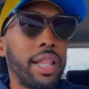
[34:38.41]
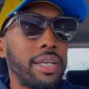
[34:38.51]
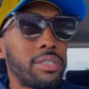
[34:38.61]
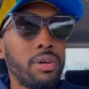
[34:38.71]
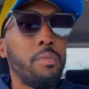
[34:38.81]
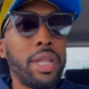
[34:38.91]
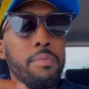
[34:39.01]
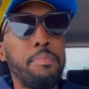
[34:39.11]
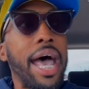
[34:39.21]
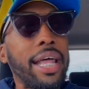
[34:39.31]
Like, so many
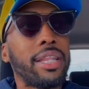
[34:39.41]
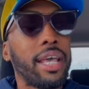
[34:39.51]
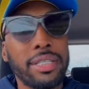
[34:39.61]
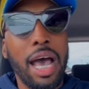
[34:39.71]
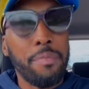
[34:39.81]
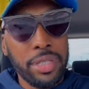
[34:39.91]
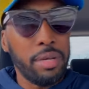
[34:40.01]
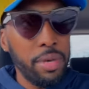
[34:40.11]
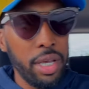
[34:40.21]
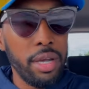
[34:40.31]
bad things happened to
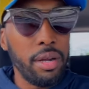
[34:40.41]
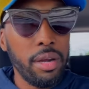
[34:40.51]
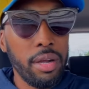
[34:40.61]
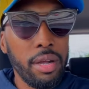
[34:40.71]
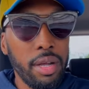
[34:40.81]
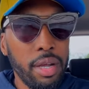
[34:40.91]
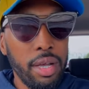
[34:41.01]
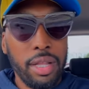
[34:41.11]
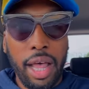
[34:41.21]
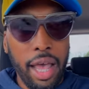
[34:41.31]
me here.
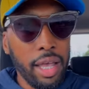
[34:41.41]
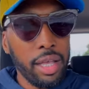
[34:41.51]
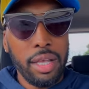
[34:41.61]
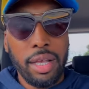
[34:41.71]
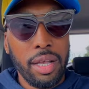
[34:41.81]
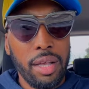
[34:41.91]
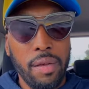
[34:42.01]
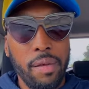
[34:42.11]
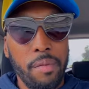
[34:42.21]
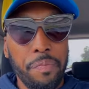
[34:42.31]
Like,
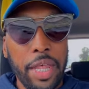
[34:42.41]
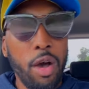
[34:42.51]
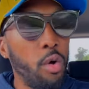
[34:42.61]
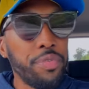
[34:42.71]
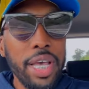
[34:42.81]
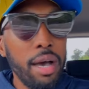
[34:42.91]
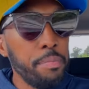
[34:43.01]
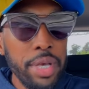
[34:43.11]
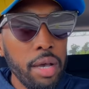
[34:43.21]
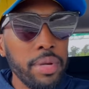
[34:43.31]
and hopefully I'll
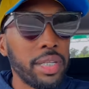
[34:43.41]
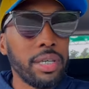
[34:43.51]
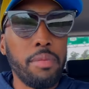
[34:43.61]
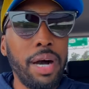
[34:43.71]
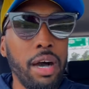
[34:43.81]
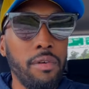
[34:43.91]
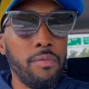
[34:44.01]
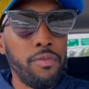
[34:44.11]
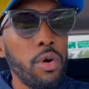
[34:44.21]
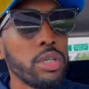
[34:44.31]
be able to tell my
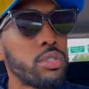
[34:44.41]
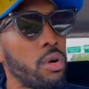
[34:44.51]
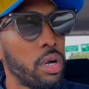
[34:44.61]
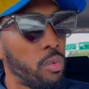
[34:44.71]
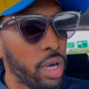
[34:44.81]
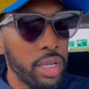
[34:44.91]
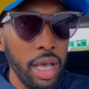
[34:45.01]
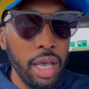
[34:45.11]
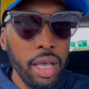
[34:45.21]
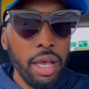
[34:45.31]
full story one
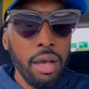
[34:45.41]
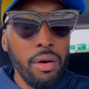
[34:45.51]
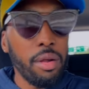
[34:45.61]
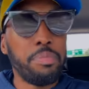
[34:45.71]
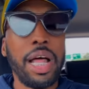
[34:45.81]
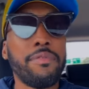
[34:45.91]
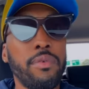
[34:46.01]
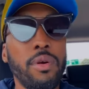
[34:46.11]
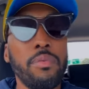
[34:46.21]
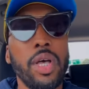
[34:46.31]
day on a
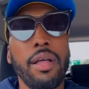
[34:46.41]
platform.